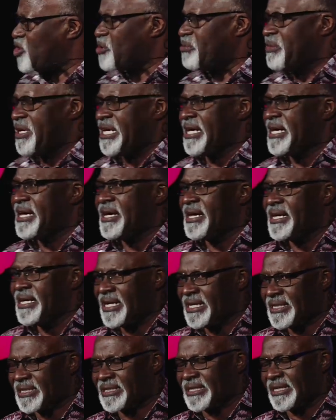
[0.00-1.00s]
me
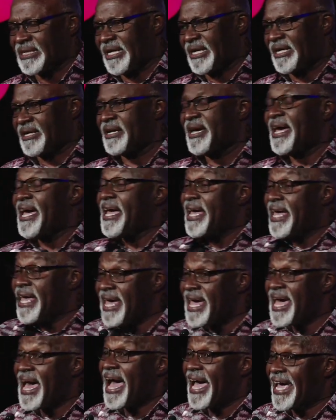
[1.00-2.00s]
yesterday.
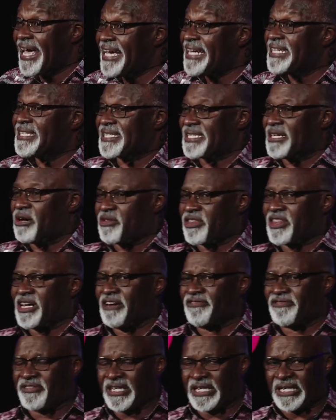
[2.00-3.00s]
Here in South
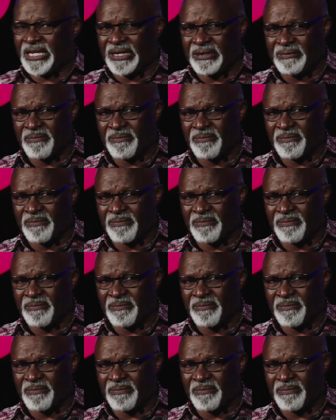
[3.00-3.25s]
Africa,